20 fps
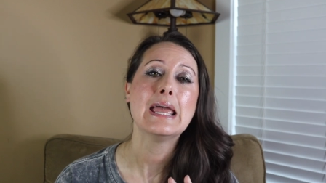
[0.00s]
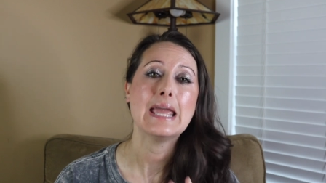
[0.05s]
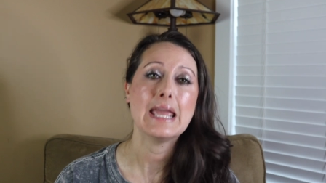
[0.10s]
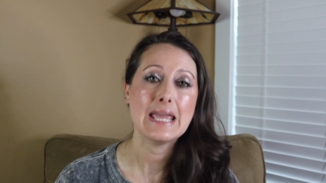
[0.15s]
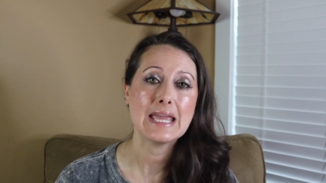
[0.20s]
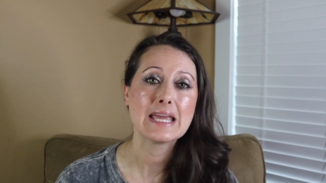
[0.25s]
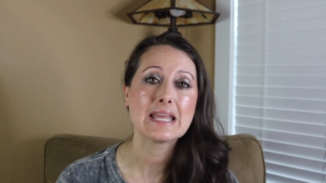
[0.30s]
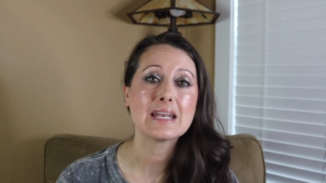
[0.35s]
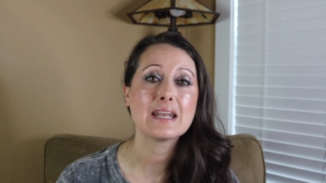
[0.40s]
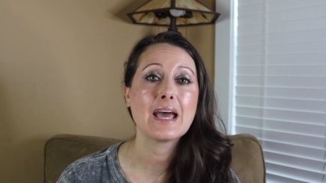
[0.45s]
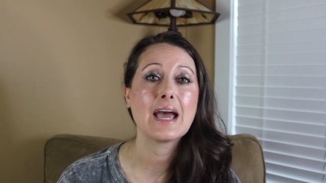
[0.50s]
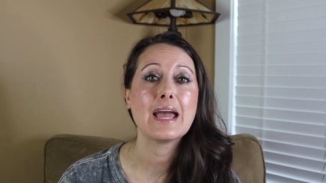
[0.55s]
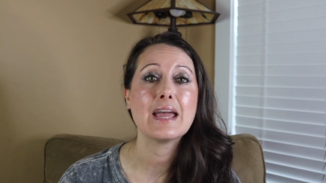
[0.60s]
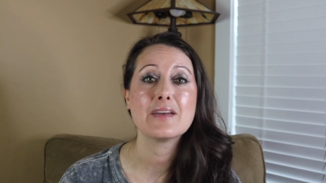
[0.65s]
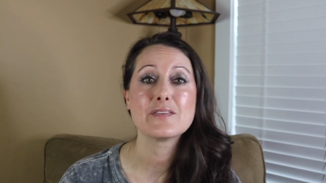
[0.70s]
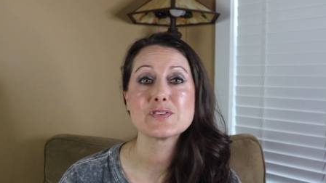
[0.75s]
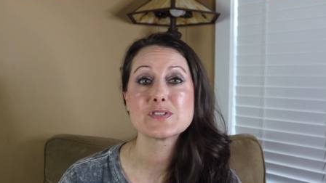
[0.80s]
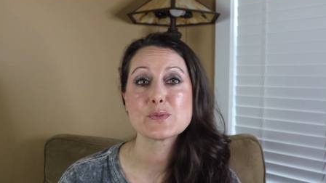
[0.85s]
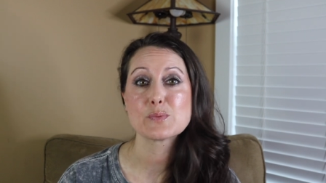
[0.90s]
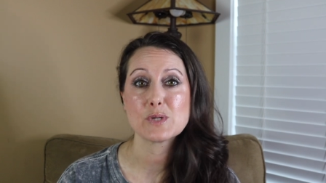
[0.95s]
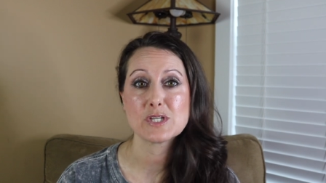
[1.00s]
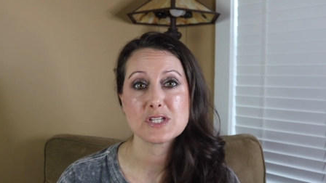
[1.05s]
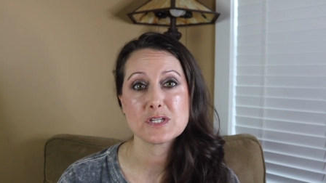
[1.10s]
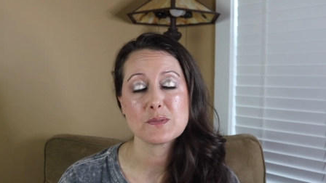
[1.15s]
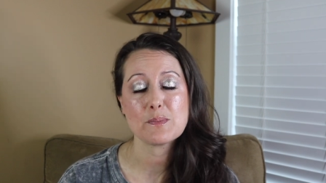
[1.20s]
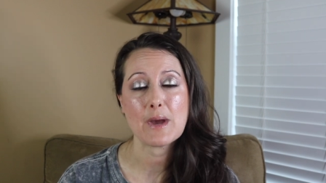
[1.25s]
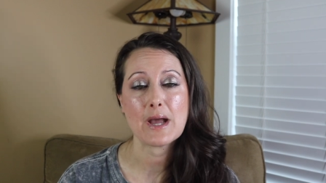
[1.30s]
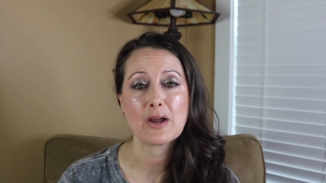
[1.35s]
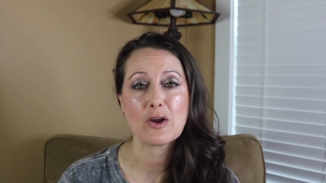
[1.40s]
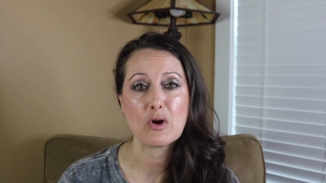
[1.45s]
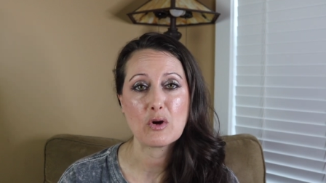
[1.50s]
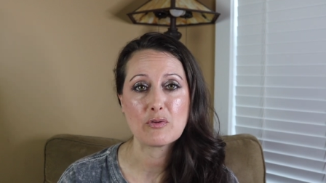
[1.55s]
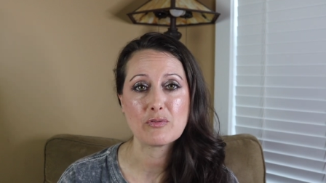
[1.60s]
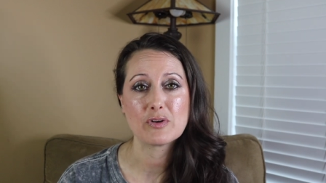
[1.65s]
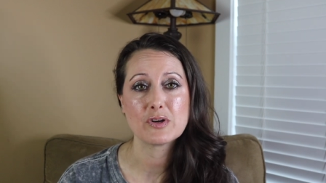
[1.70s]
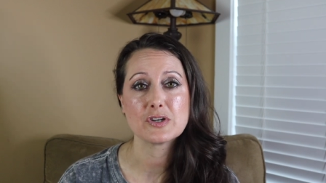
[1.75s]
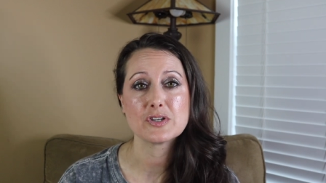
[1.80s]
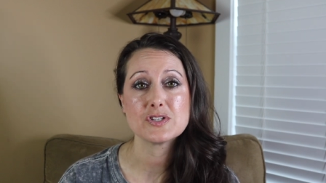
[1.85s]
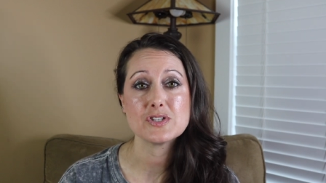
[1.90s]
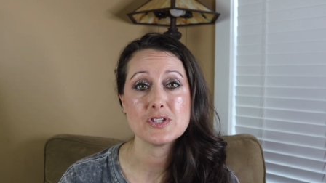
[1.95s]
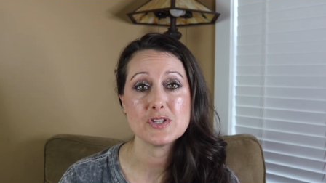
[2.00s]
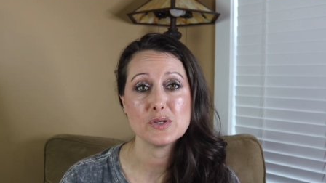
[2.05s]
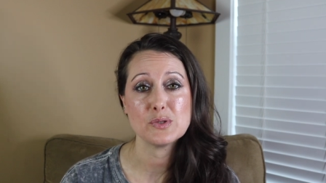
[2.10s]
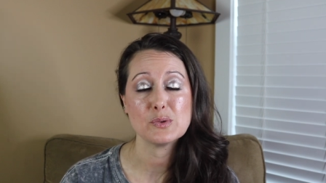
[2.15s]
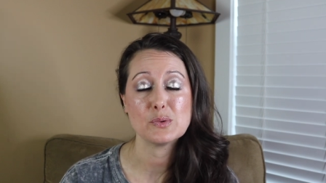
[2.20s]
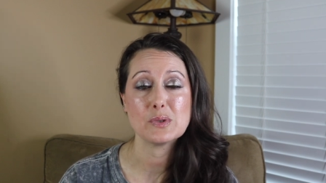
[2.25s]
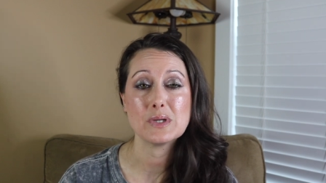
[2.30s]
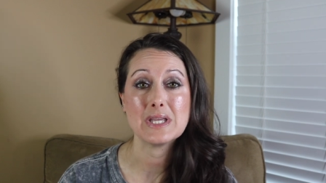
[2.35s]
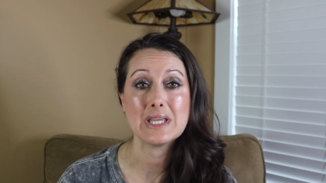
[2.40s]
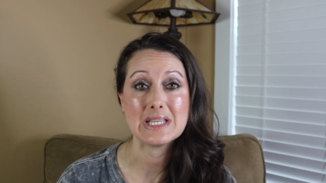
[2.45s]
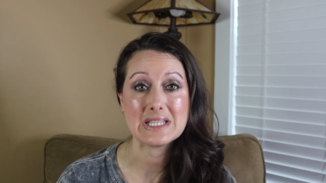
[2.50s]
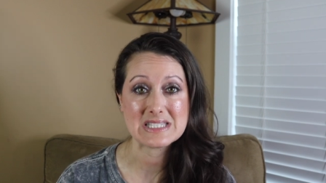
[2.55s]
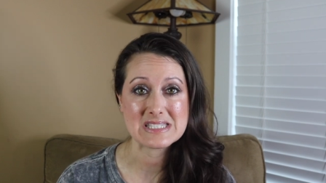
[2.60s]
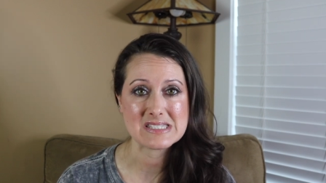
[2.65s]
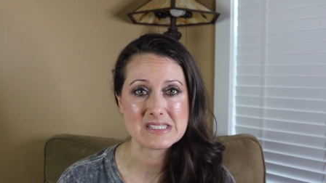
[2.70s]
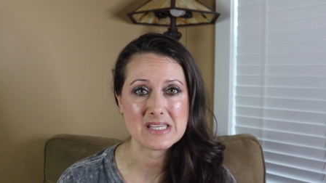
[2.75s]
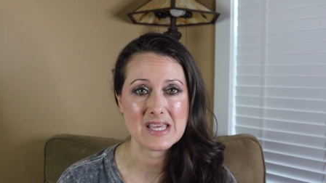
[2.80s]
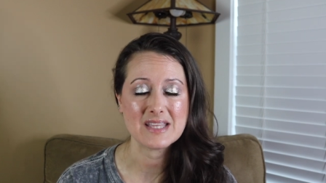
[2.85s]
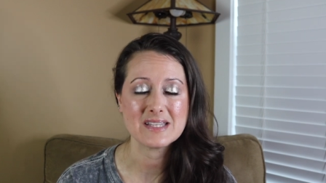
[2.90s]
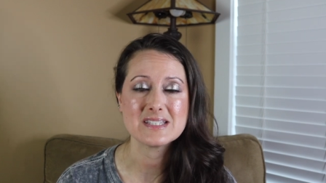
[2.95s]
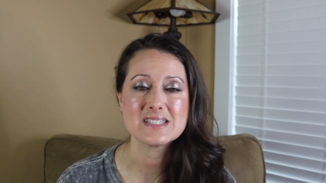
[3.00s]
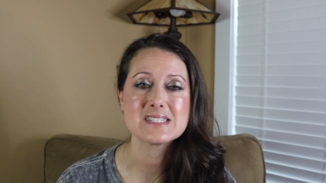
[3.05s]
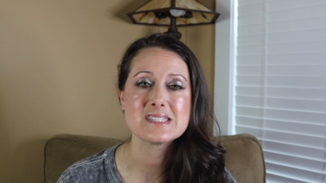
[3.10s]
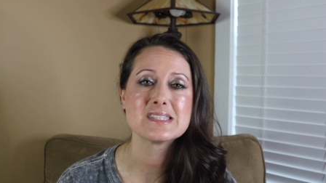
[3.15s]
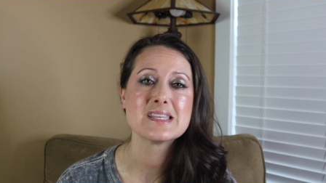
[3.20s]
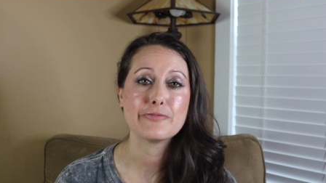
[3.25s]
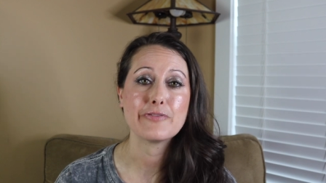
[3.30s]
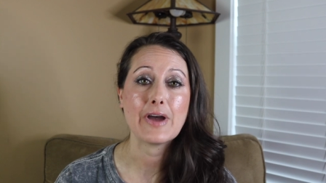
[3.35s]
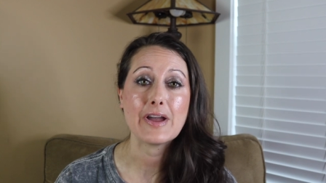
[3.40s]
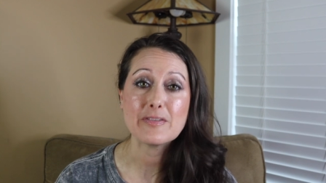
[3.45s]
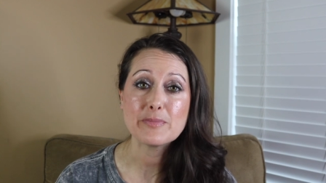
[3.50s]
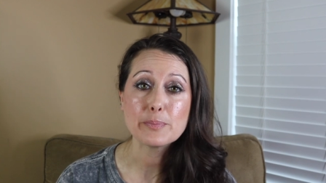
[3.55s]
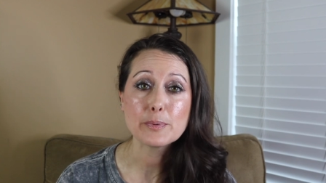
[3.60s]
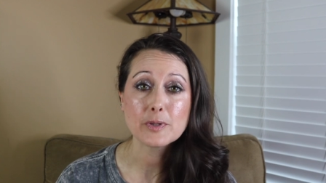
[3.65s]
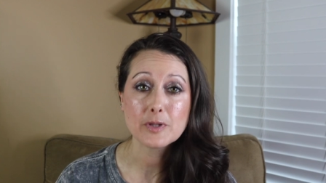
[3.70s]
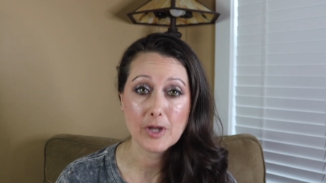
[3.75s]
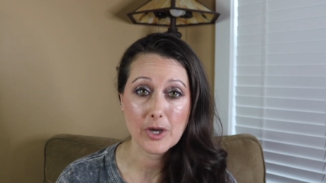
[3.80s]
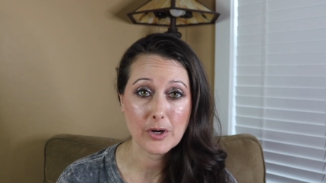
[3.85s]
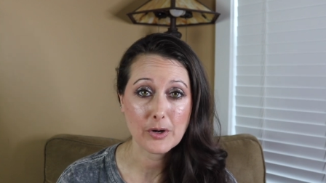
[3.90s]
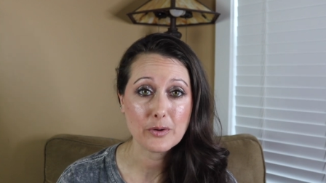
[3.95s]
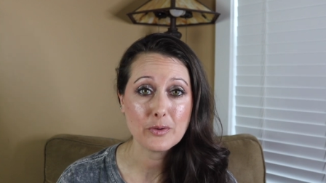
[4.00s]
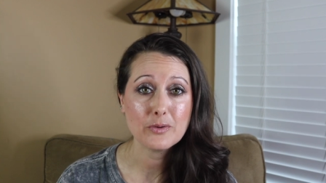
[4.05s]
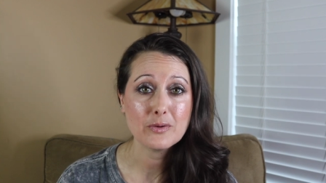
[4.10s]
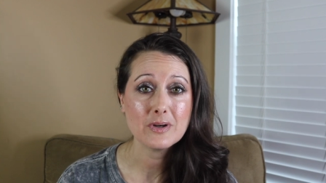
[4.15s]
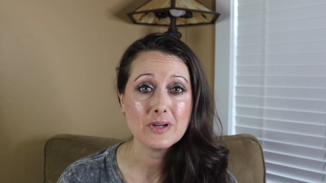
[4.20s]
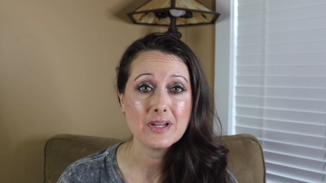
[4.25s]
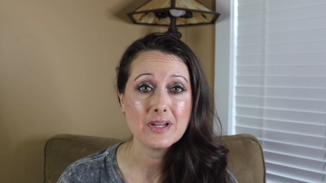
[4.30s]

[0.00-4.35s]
and I have switched back over to incense. Five Below